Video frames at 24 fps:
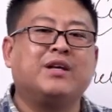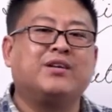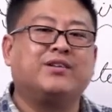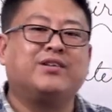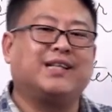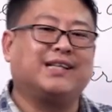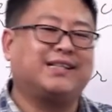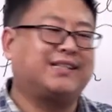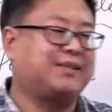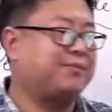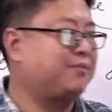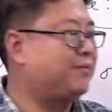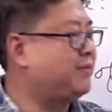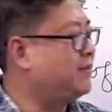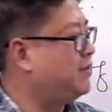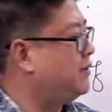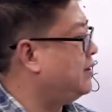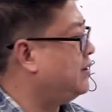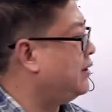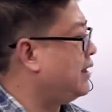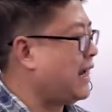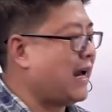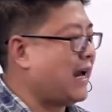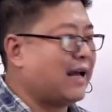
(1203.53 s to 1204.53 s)
Just
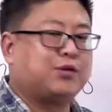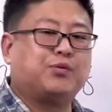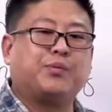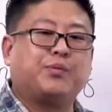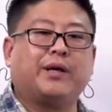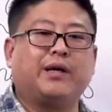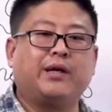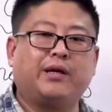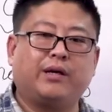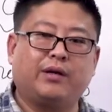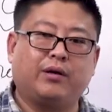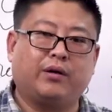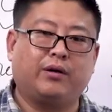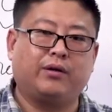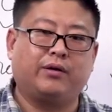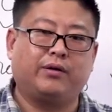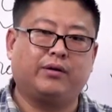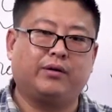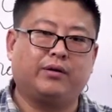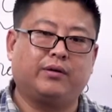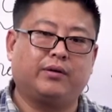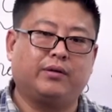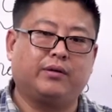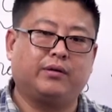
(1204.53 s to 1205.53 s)
as we
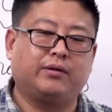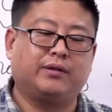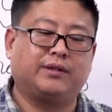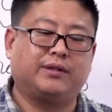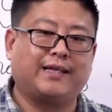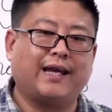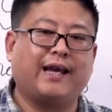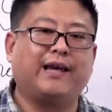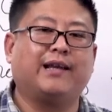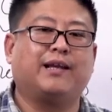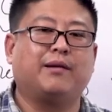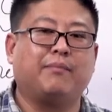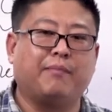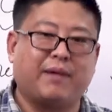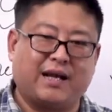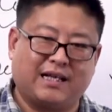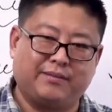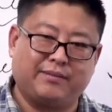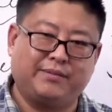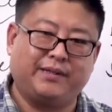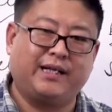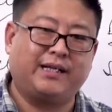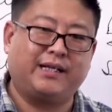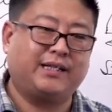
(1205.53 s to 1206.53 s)
say it in
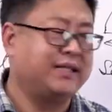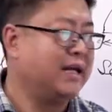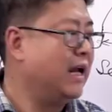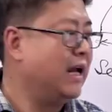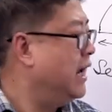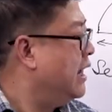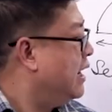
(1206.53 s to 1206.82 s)
mathematics,